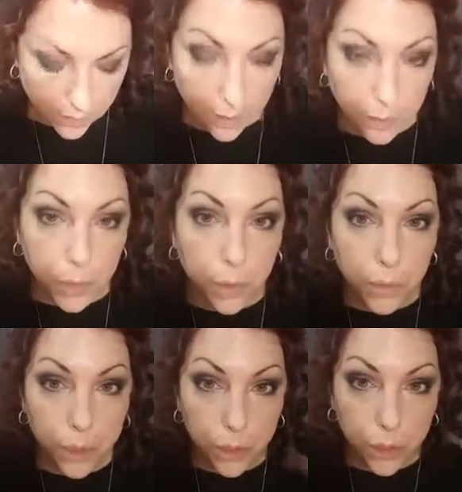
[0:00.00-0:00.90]
a tip
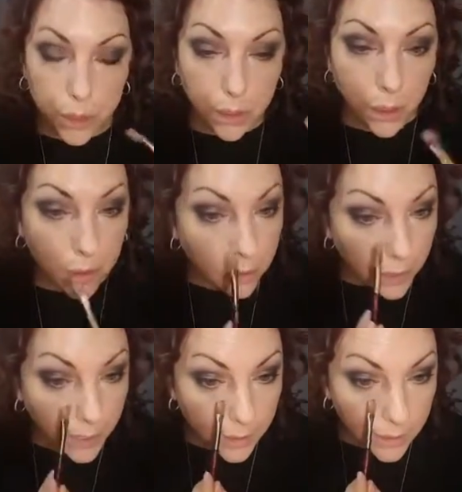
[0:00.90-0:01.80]
when you're doing your
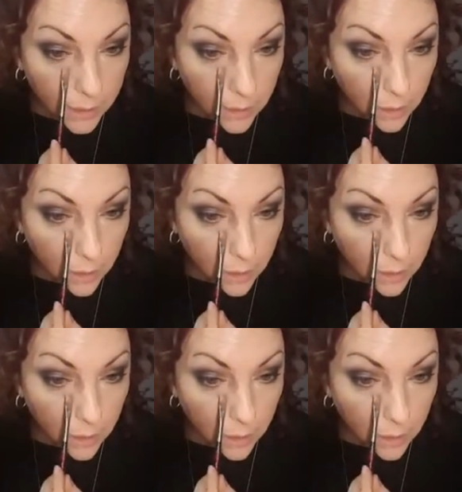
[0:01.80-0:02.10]
under eyes,